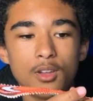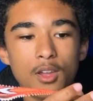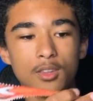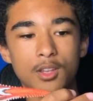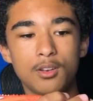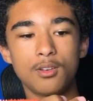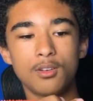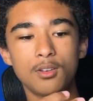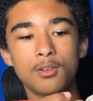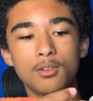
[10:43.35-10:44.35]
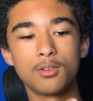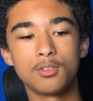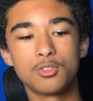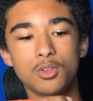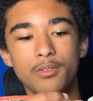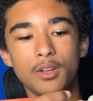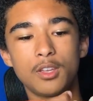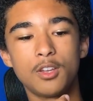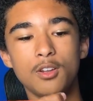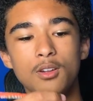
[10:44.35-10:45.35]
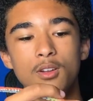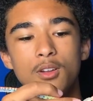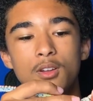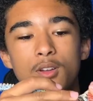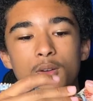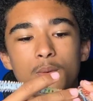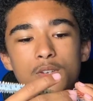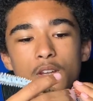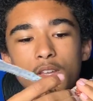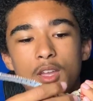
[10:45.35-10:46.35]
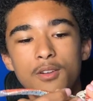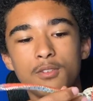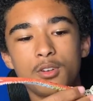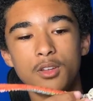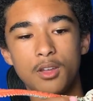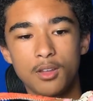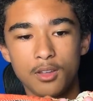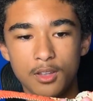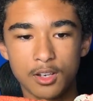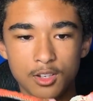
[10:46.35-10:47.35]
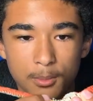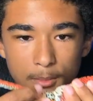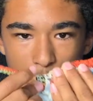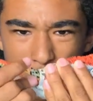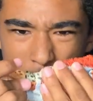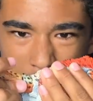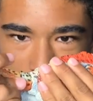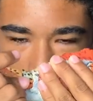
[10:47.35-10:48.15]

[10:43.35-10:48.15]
And then joint right here, which I can't really get to move